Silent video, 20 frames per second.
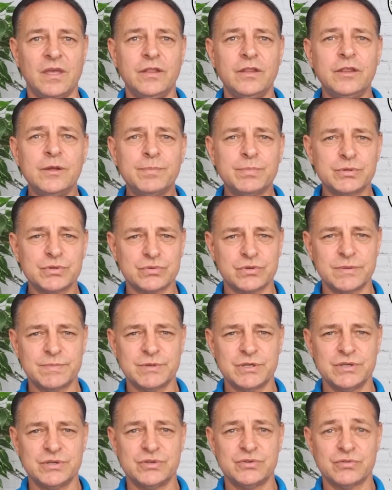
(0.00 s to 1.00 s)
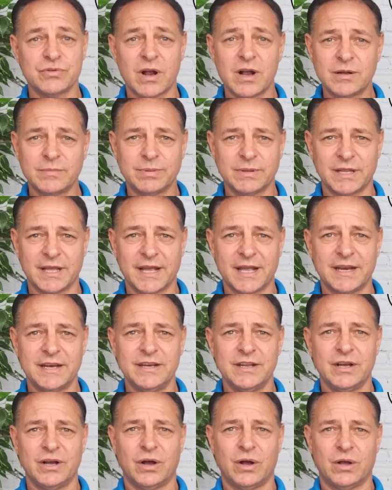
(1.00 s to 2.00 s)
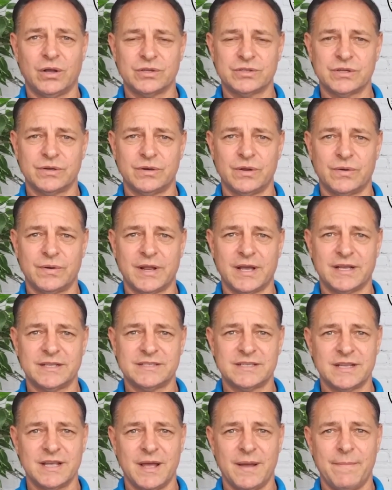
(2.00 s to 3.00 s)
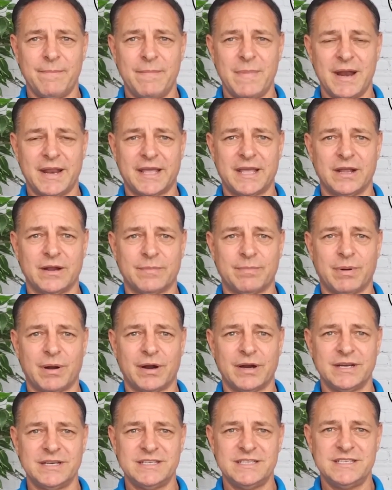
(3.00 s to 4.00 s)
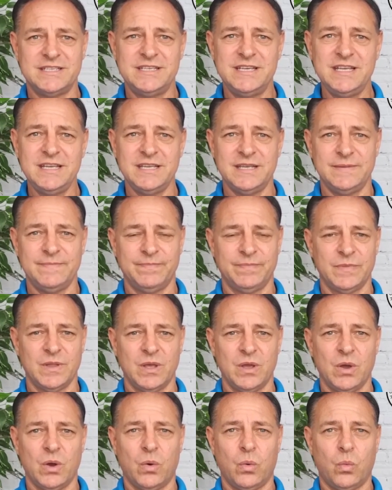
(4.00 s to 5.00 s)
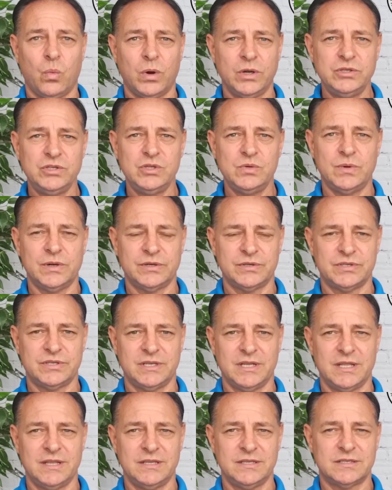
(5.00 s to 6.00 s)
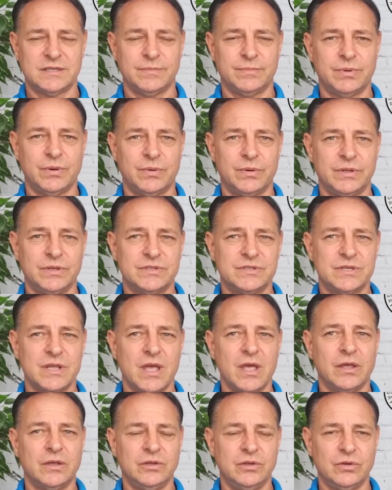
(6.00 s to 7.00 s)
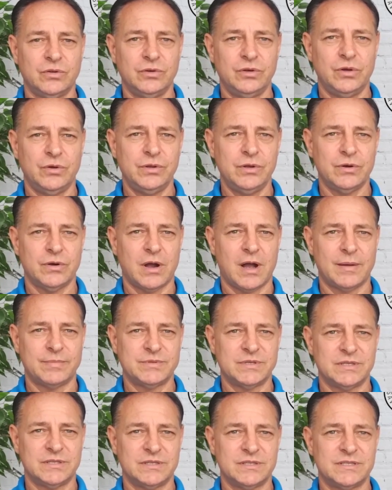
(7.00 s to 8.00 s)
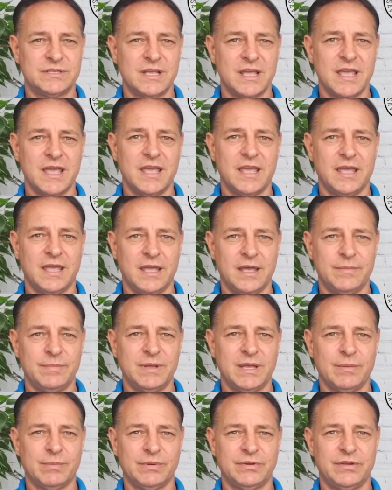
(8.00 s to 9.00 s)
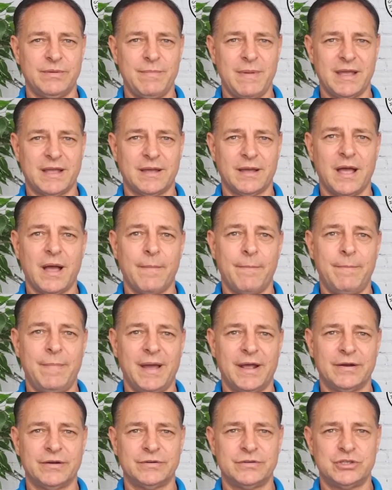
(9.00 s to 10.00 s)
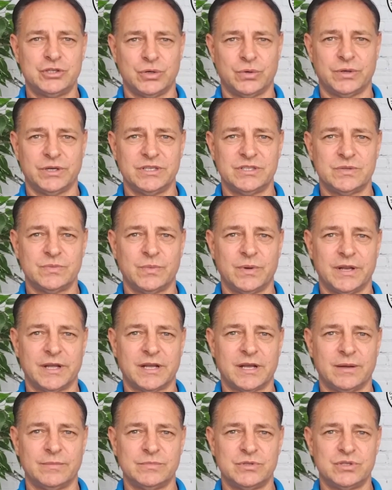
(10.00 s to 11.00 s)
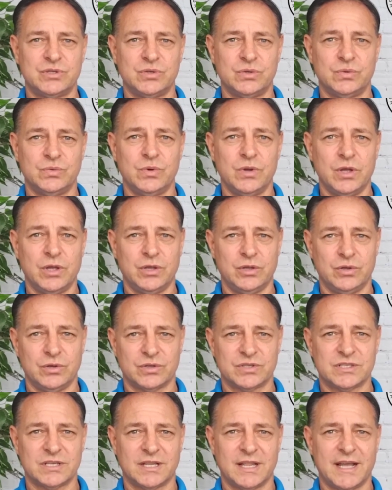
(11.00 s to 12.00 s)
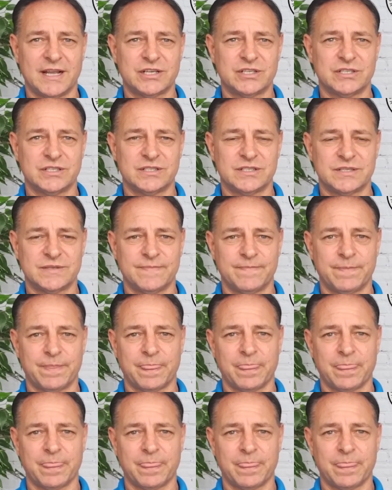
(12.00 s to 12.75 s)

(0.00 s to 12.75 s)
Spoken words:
the prescription drug plan, also known as Medicare Part D. Once you understand these components, you'll know your options and be able to make a better choice when it comes to your selections.